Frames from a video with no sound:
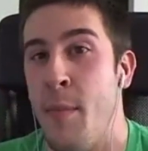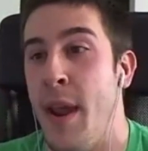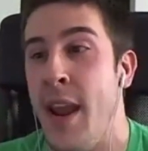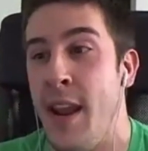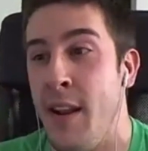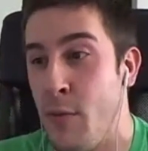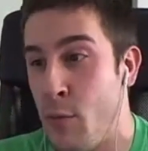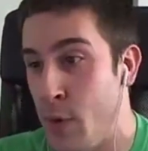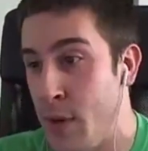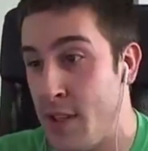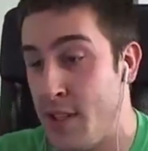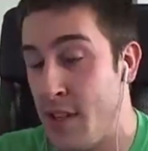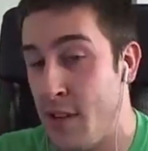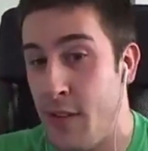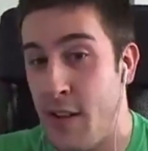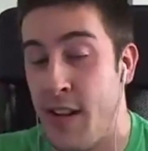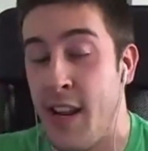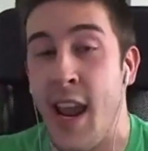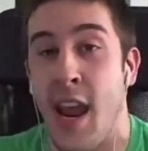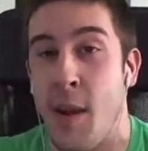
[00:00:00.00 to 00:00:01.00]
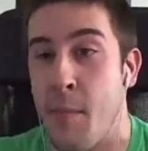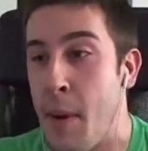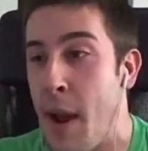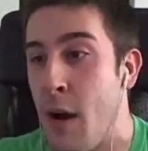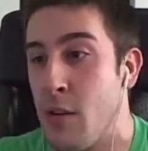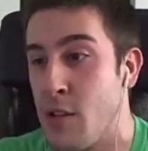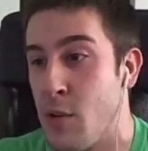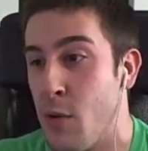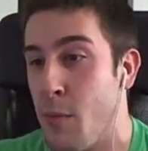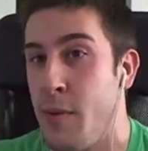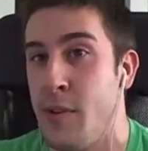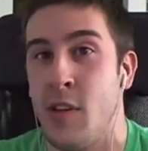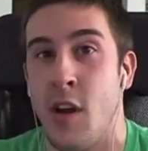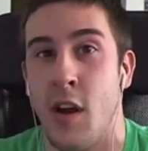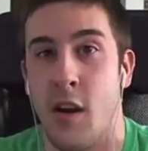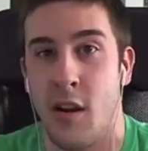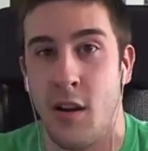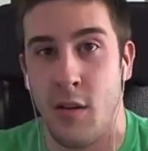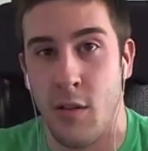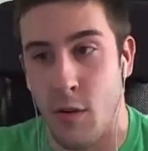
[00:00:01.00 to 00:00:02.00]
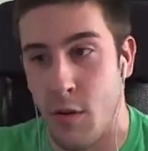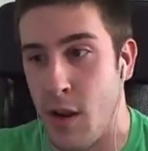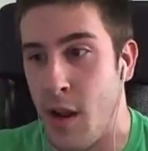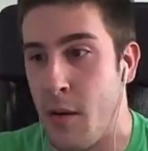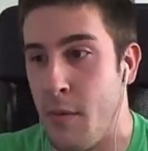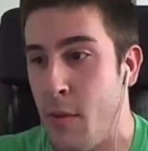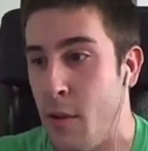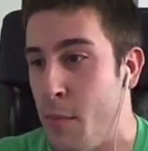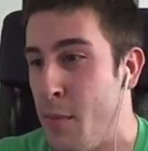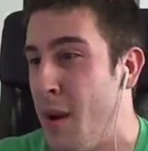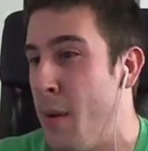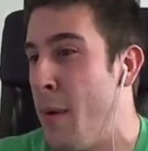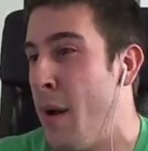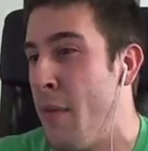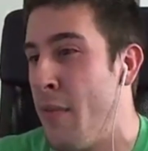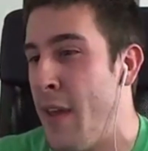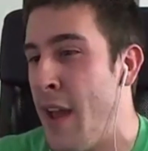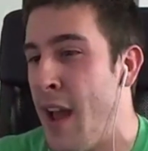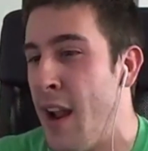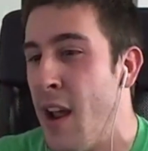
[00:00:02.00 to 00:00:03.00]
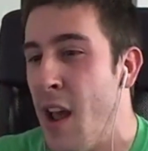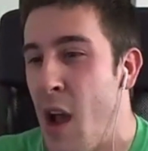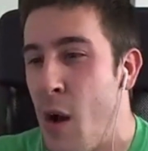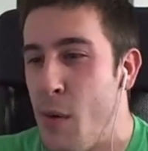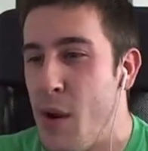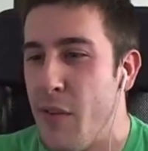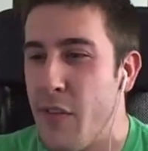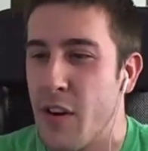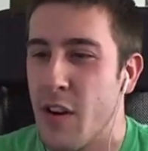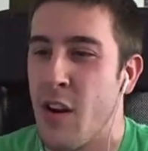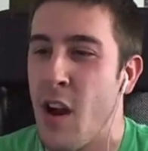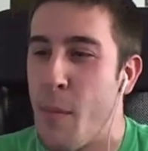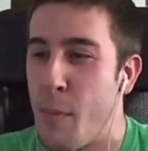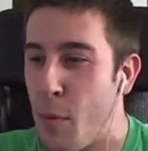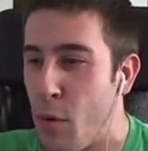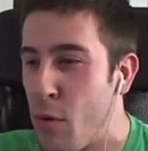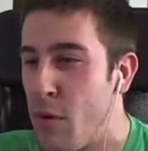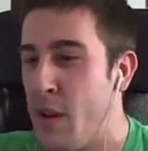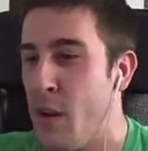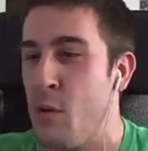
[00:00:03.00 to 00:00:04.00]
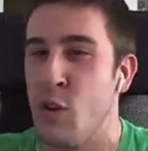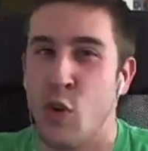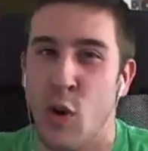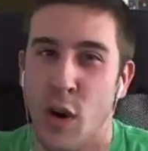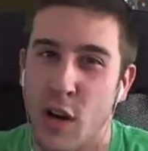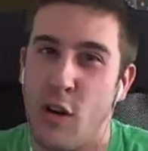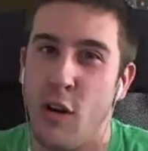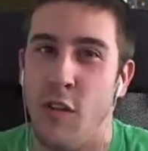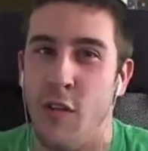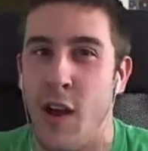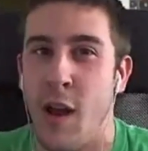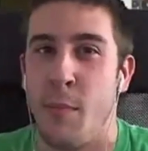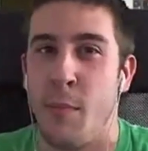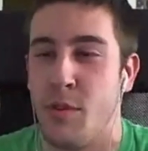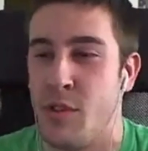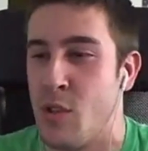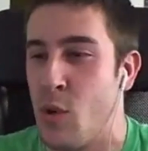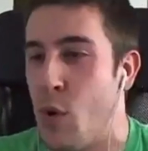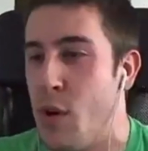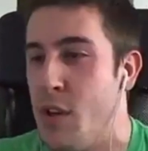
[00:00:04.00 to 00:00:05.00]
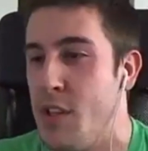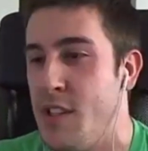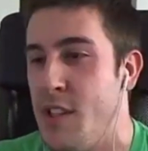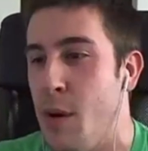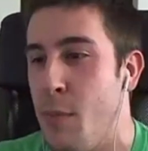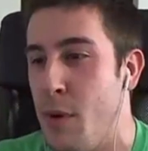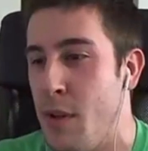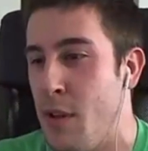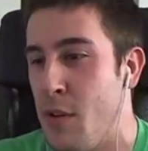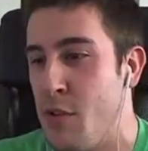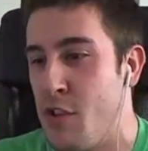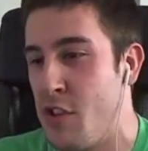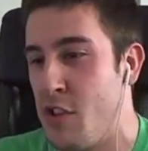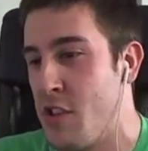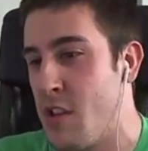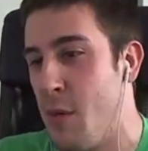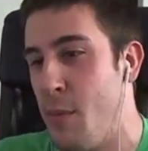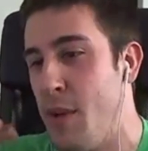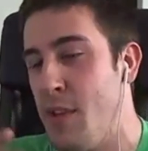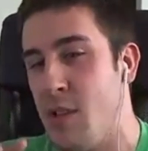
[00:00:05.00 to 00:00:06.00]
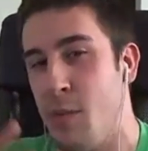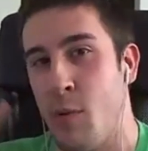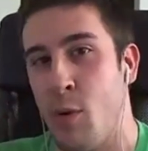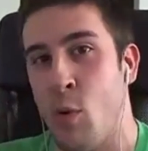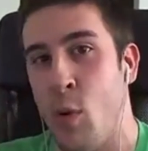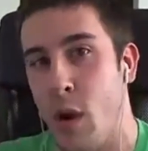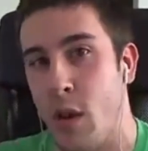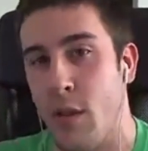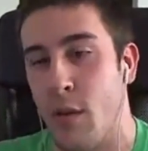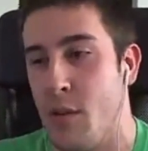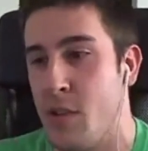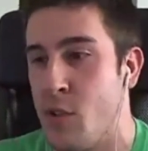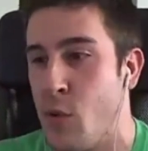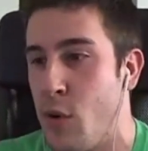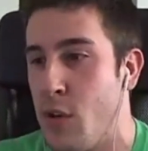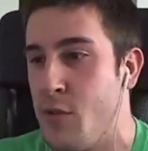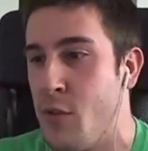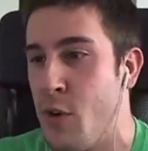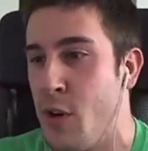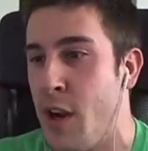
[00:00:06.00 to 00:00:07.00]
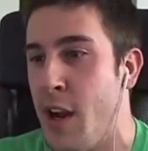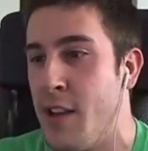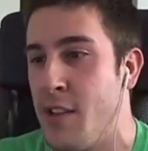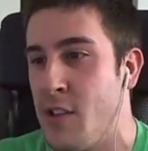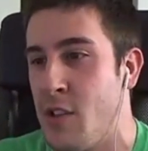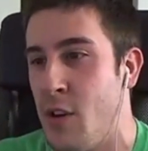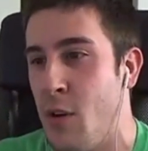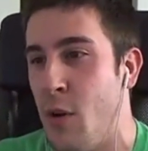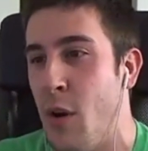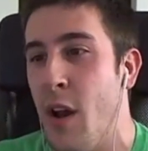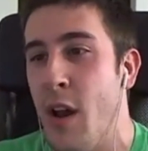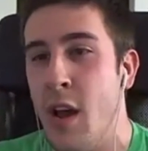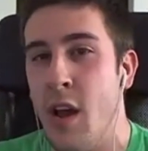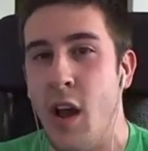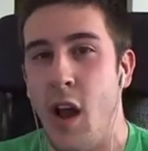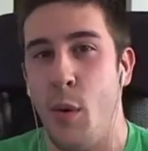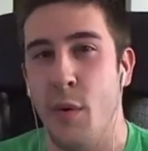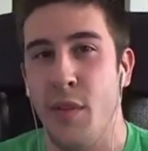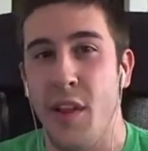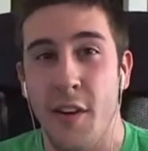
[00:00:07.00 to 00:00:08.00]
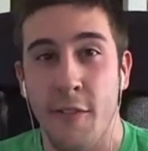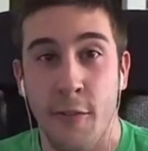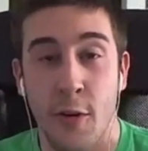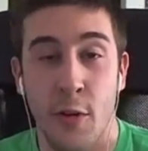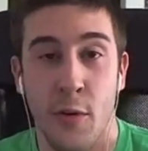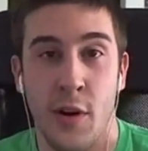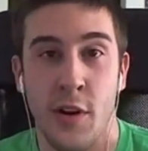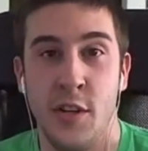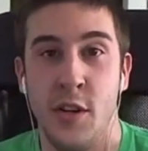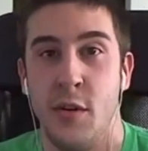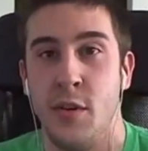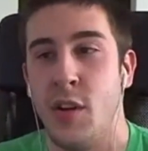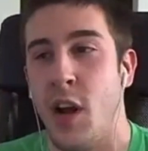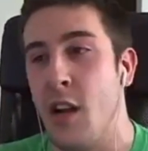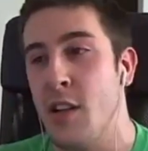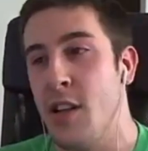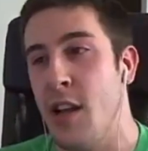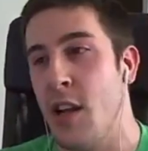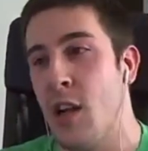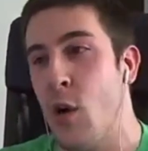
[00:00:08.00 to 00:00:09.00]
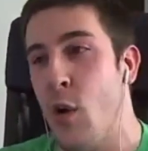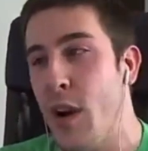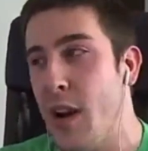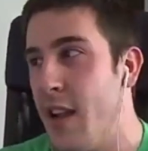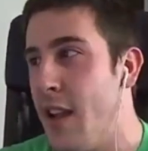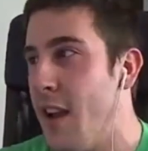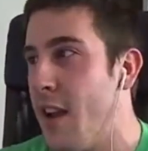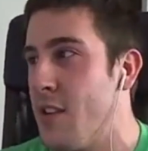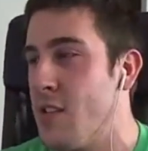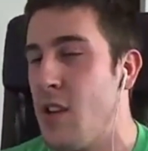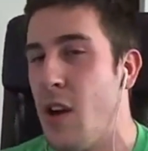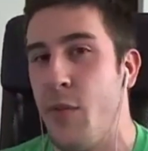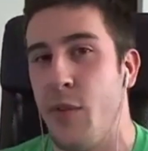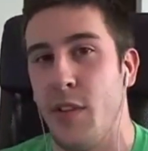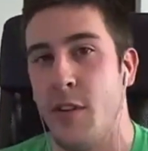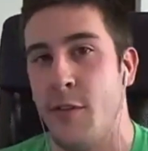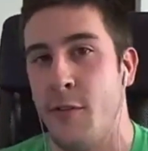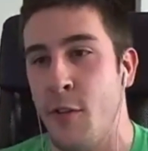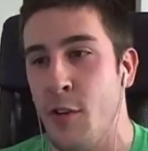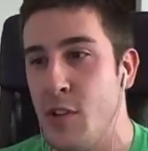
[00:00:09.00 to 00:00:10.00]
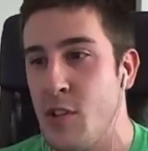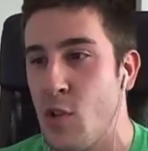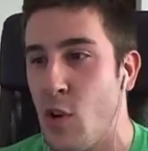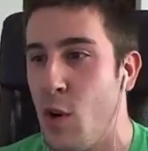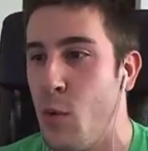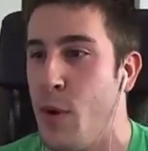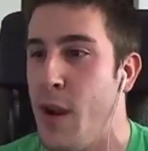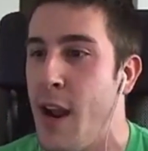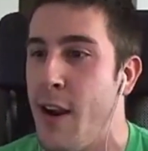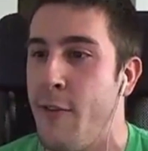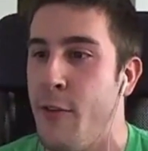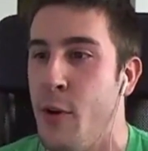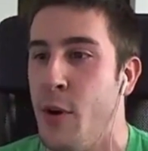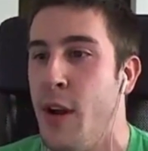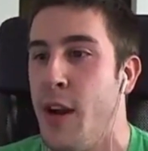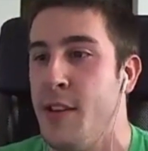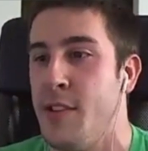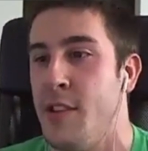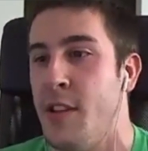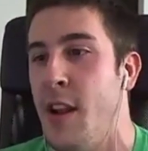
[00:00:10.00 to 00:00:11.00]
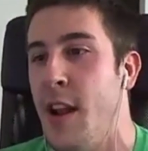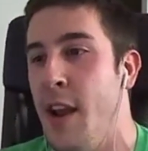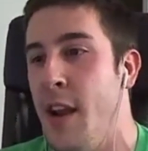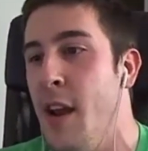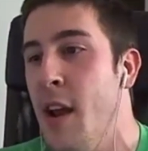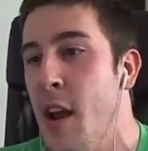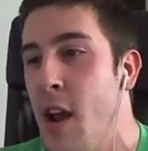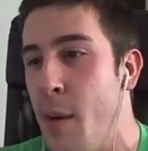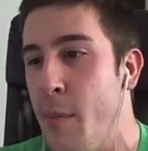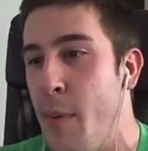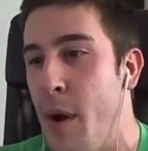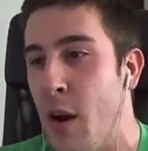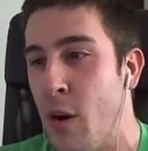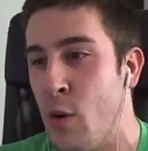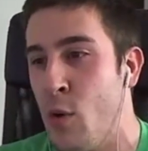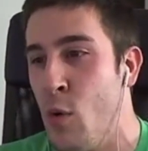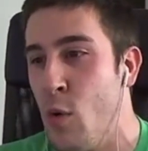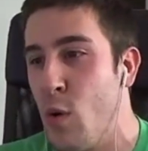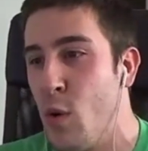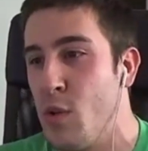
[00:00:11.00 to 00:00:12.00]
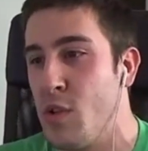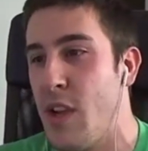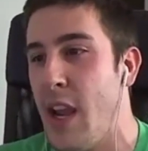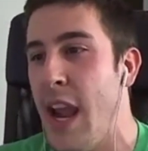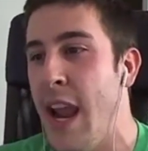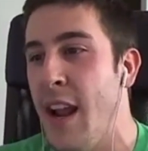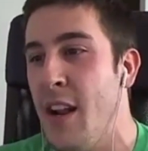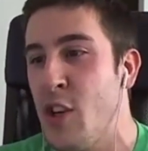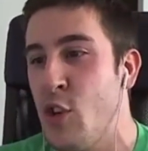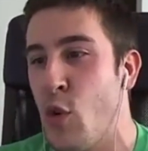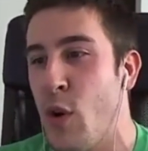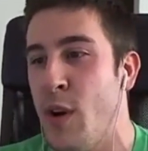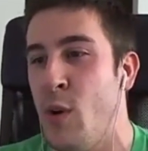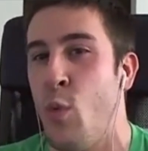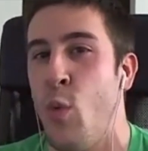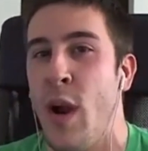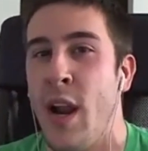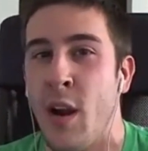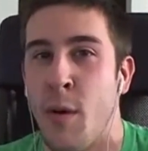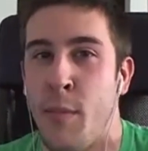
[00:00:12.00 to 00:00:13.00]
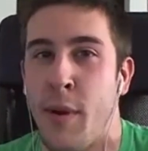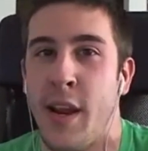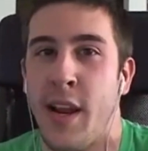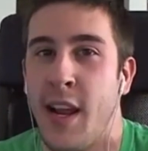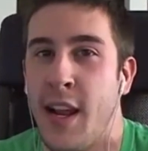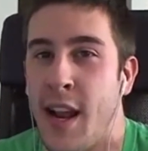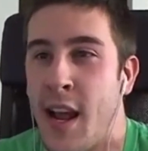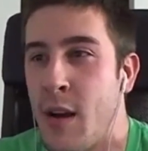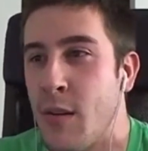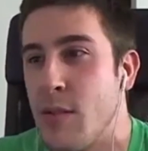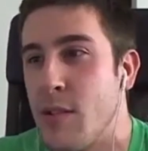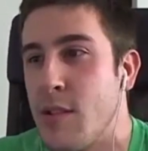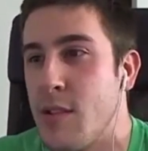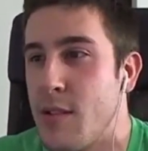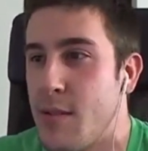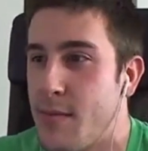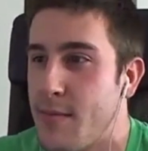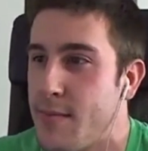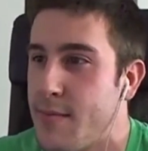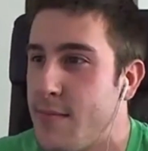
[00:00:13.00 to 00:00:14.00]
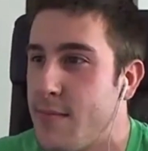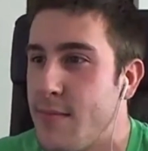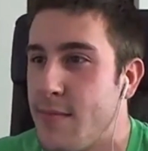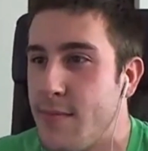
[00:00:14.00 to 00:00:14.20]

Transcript: M8 recently came out, so we'll be talking a little bit about that. We have a couple, trickle of Apple stories in there, but those are just going to be some quick little stories for you guys. So without further ado, Dante, go ahead and kick us off with the first story we have for you guys today about Google's Android Wear being announced.